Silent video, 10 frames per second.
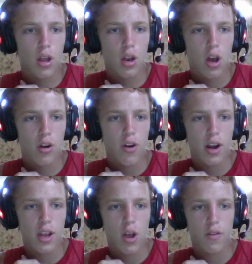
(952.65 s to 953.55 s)

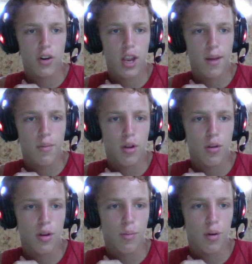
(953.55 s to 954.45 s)
Already over Cam
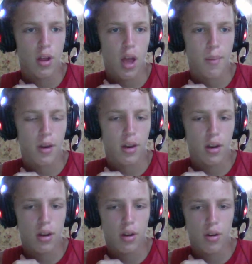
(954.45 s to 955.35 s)
Newton, but I mean,
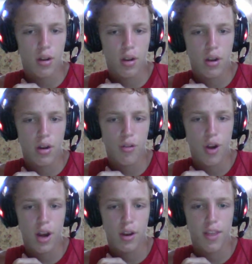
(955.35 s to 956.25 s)

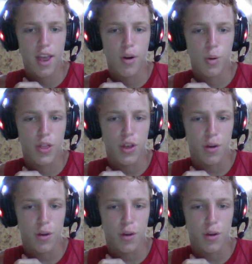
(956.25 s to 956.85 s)
right there with